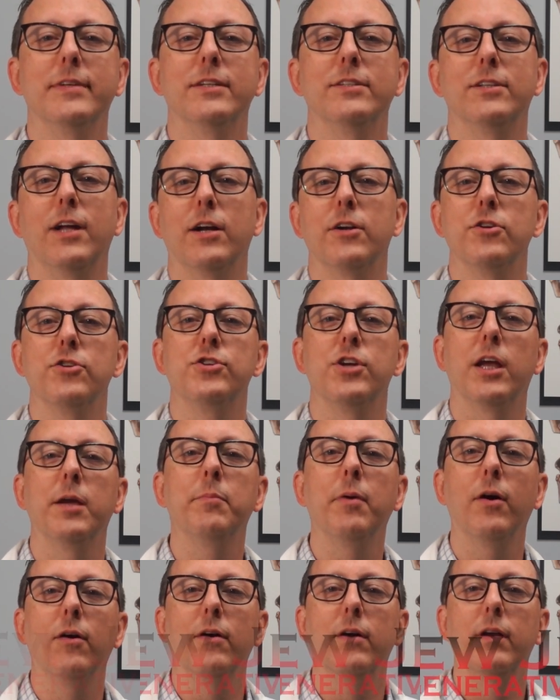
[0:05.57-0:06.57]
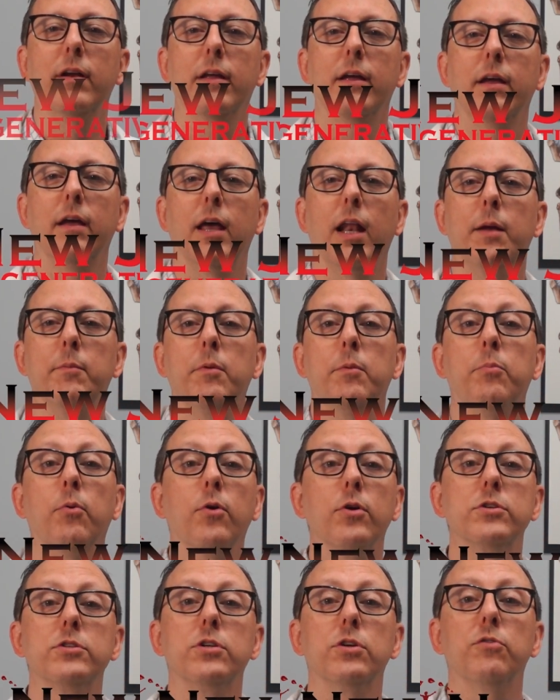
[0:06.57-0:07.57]
it's Dr. Jay Bowen, and I'm a
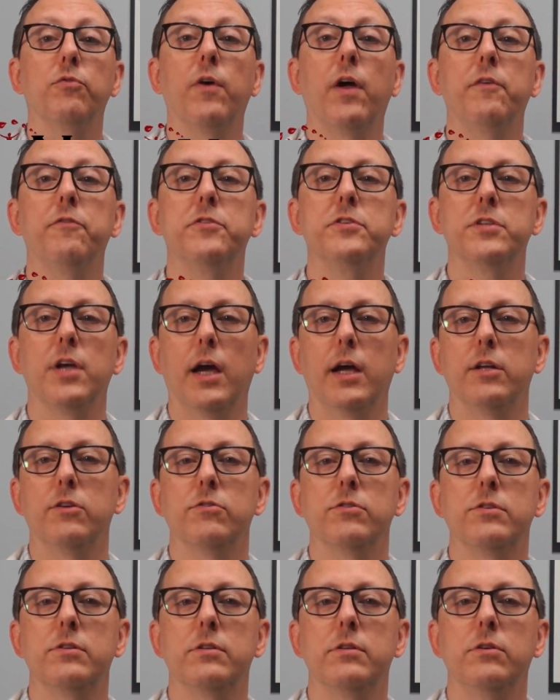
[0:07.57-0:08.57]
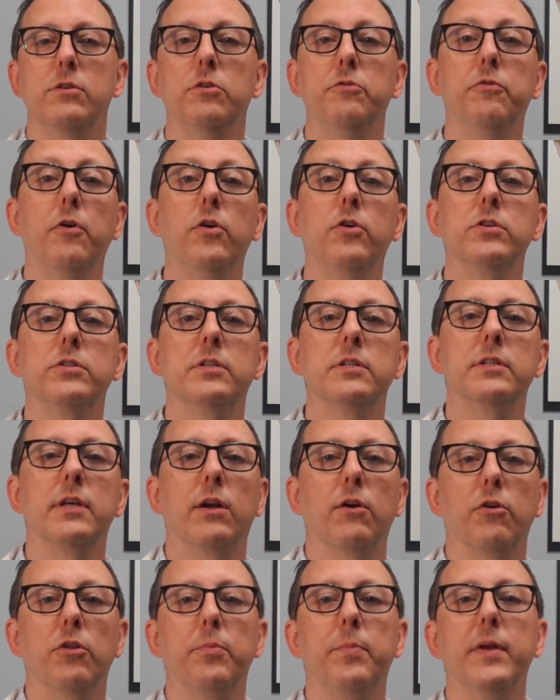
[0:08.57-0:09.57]
board-certified physiatrist who focuses
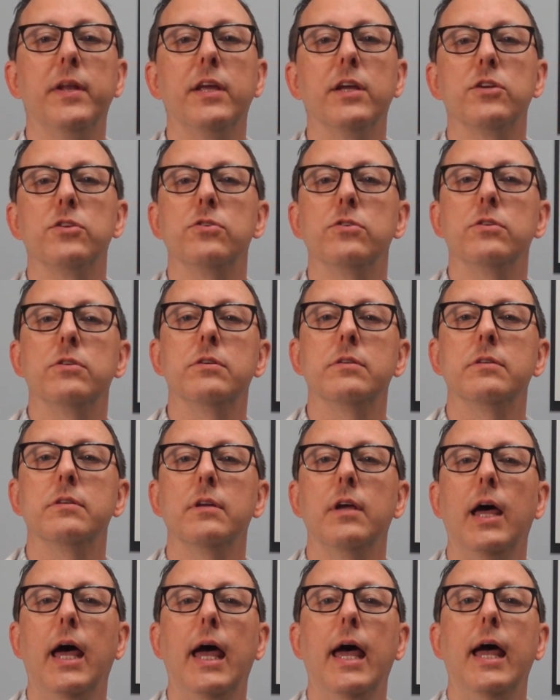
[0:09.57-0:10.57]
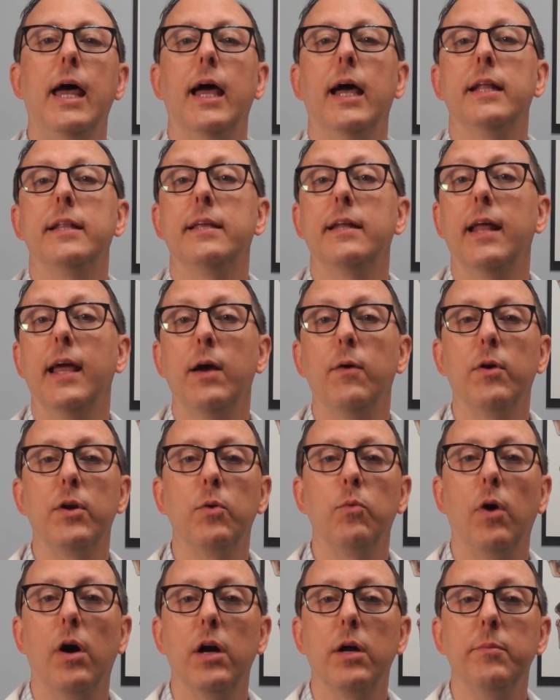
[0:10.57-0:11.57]
on orthopedic issues. And today I want
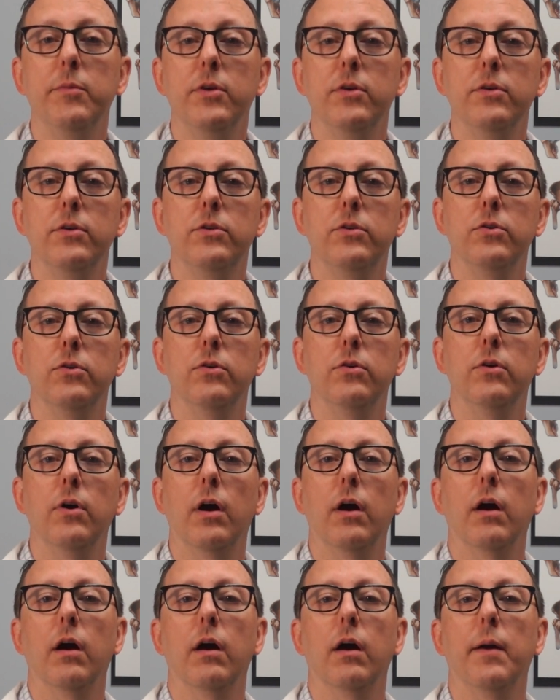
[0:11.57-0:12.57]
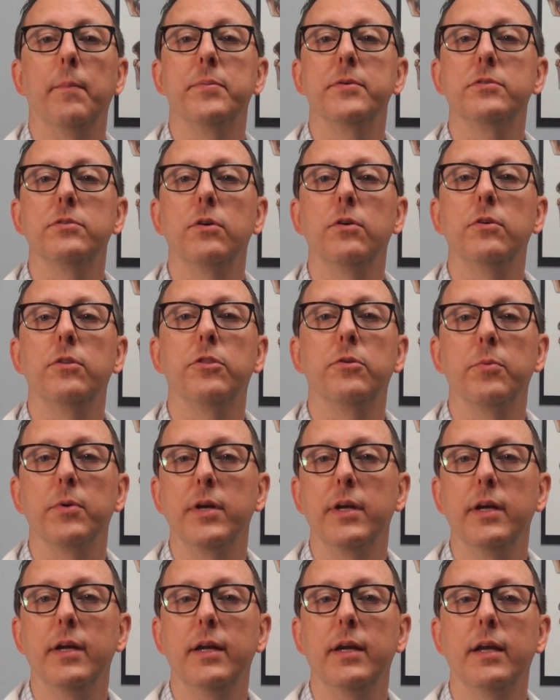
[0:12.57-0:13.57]
to welcome you to our episode
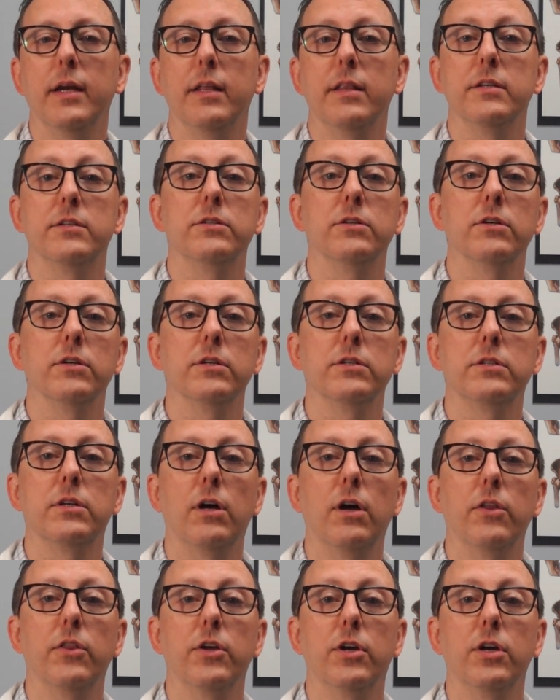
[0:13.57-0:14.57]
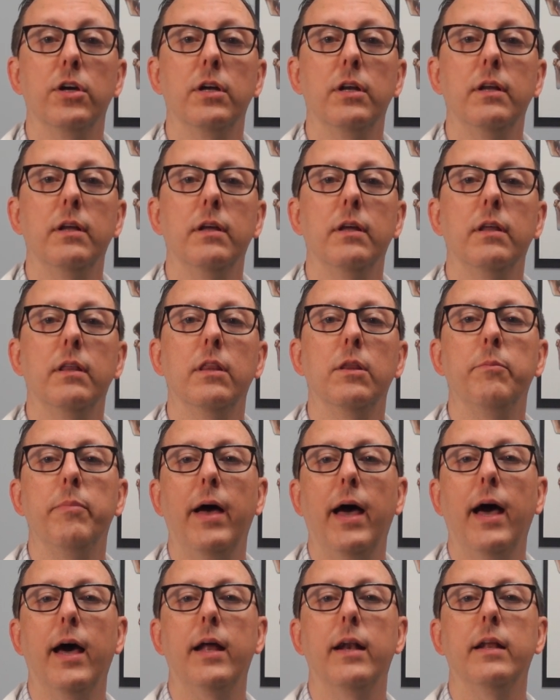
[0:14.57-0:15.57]
3 in the series called The Good, the
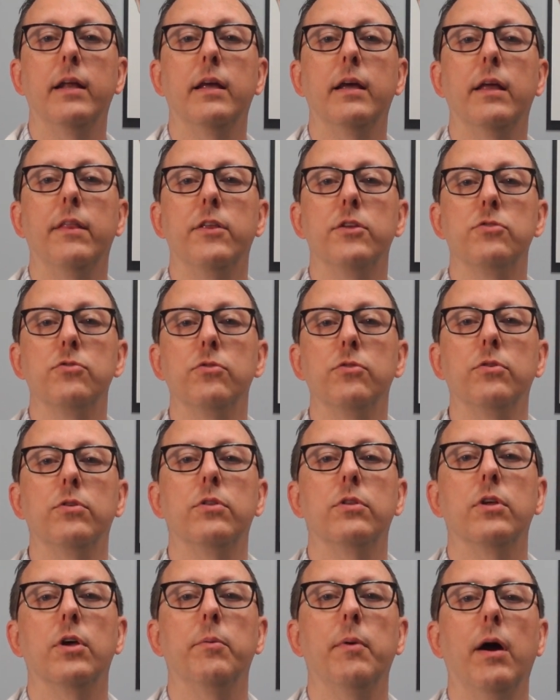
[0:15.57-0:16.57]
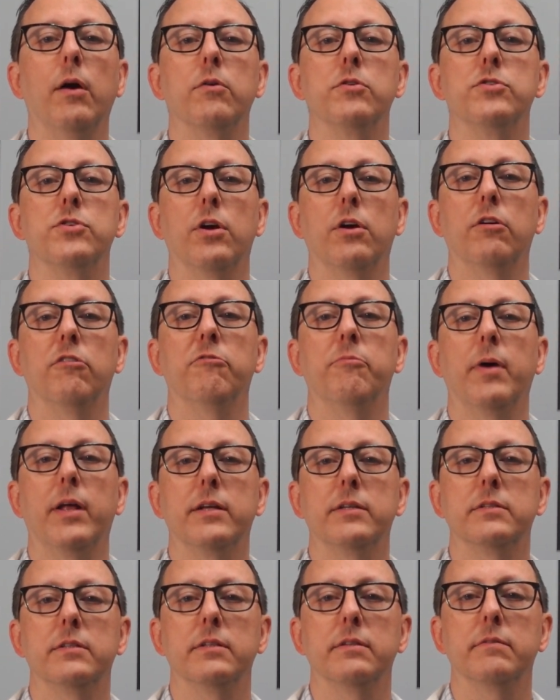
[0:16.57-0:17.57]
Bad, and the Truth about Regenerative
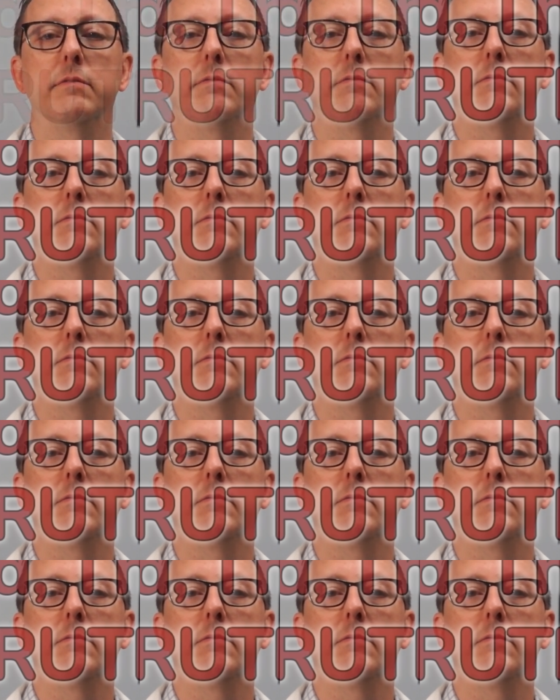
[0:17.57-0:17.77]
Medicine.